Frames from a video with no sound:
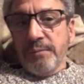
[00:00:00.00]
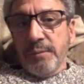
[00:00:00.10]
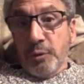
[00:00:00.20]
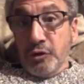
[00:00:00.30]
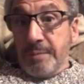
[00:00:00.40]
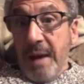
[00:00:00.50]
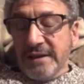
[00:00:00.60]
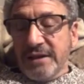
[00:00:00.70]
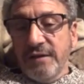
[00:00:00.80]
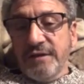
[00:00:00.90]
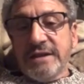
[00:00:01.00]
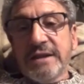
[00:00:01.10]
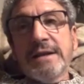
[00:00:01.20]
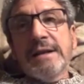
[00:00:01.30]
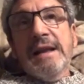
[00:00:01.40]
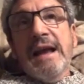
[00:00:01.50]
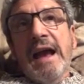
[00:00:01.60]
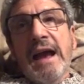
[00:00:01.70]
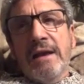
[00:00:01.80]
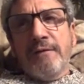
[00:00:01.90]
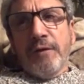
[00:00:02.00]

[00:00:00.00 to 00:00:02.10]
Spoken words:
perspectives, and